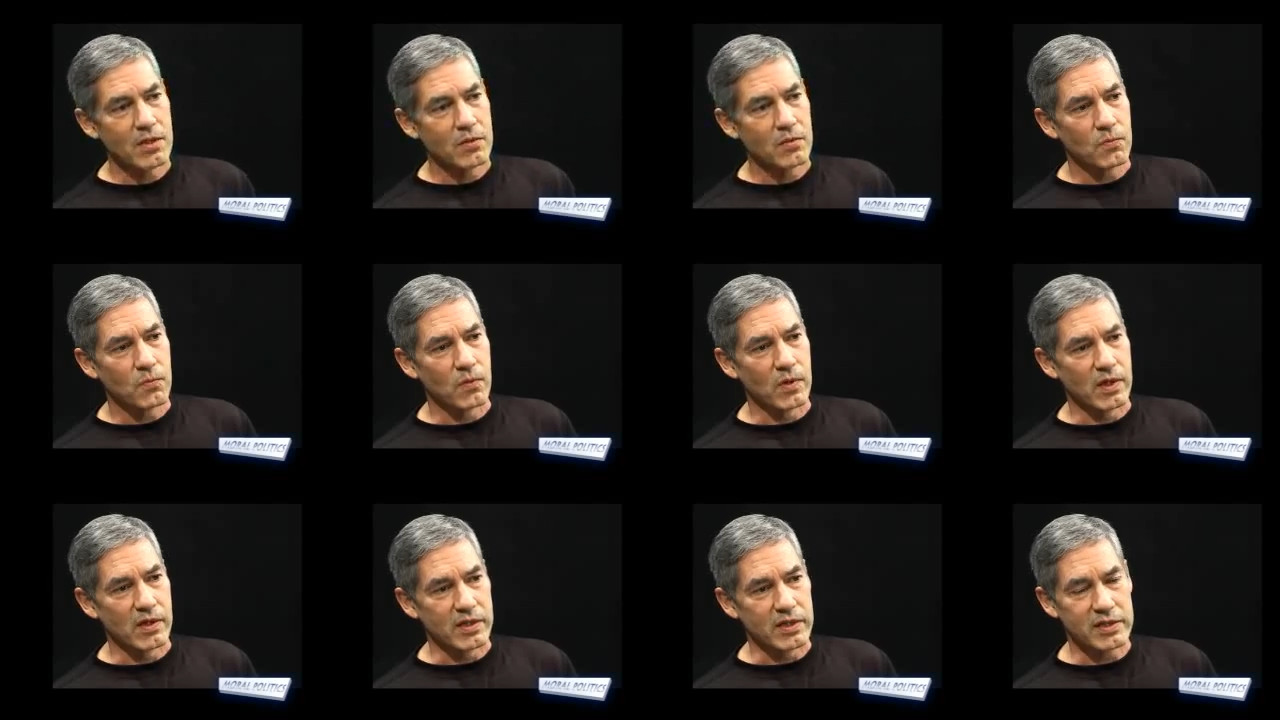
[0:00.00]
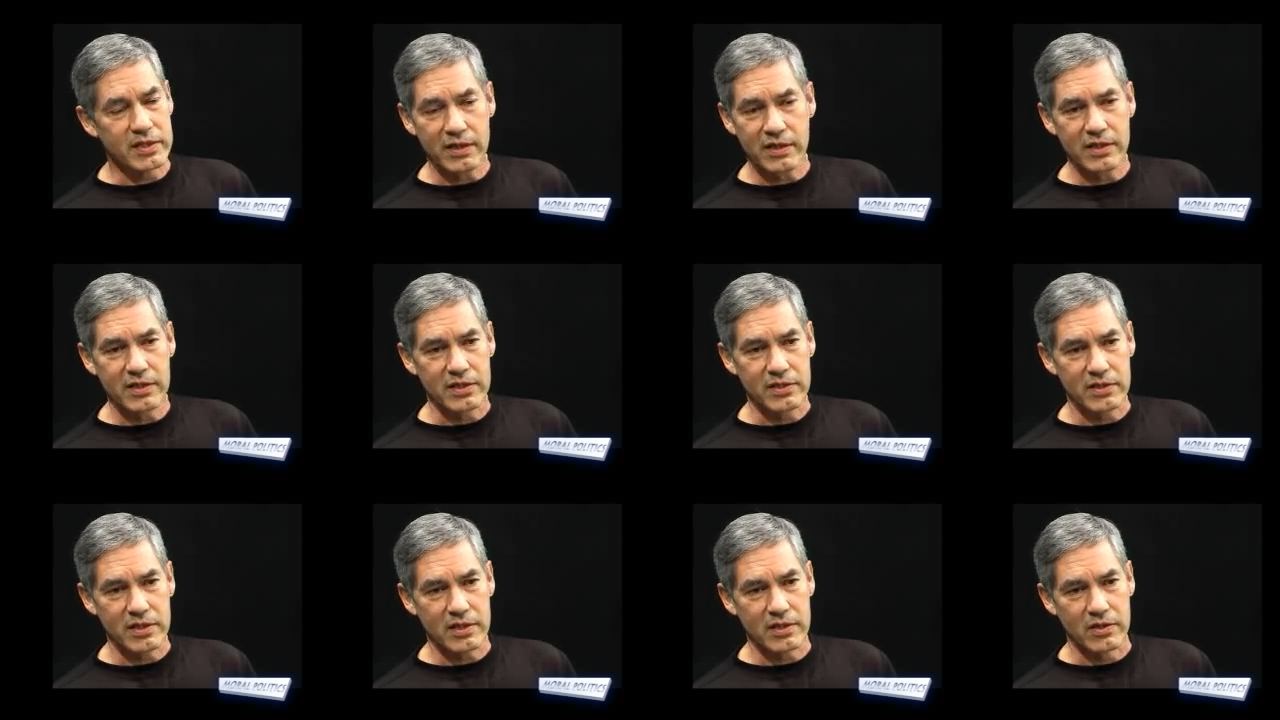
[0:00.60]
Well, it didn't
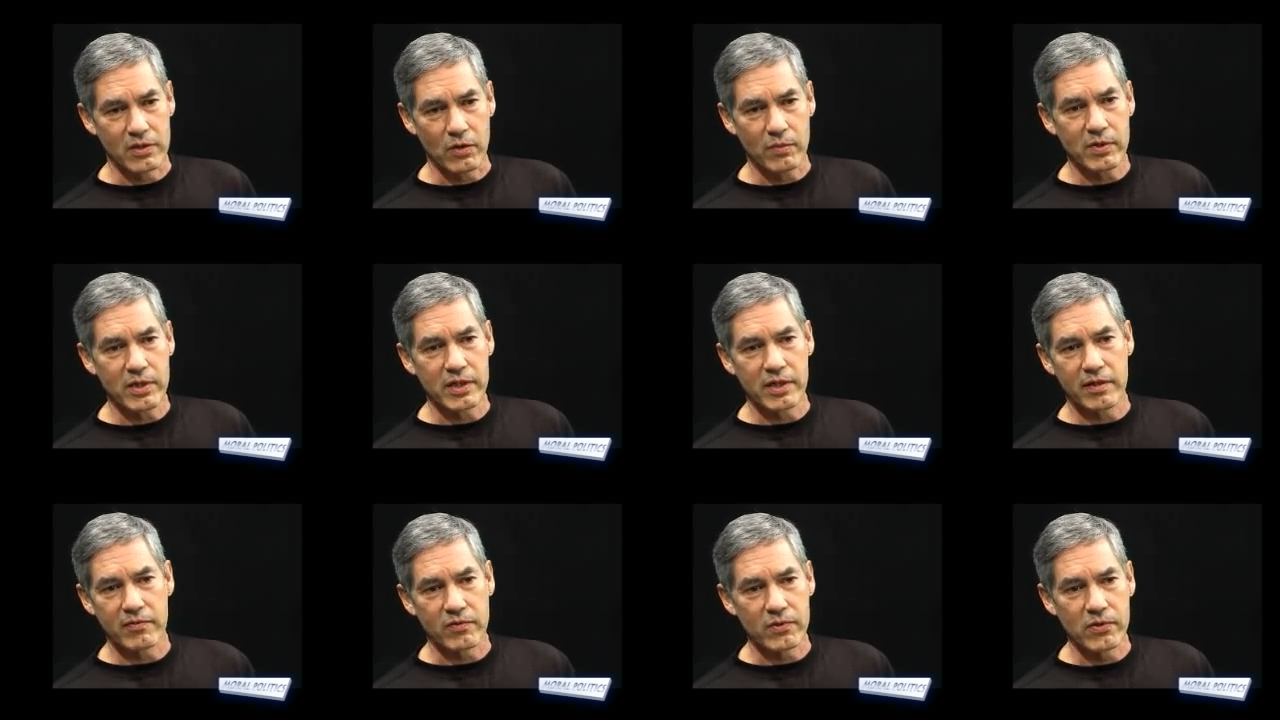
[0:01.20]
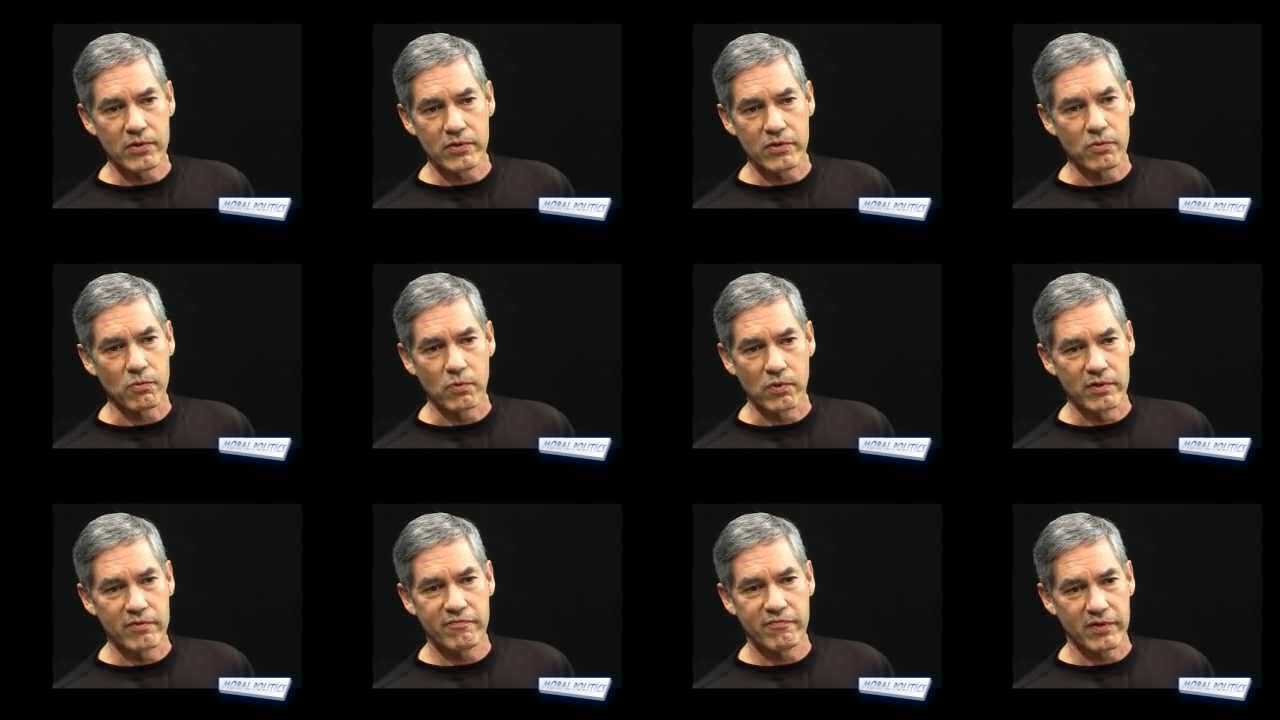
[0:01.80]
exist. Nobody had ever heard the word